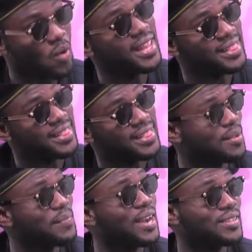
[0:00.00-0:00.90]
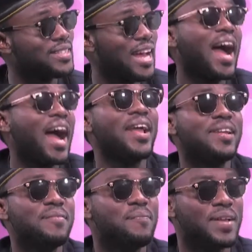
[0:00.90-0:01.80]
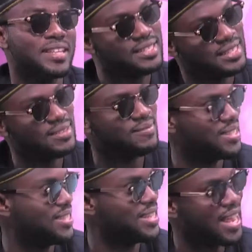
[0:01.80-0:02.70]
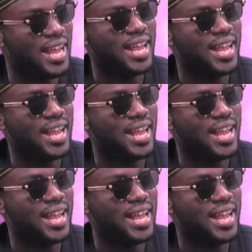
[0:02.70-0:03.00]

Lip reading: thing came out, I perceived, say,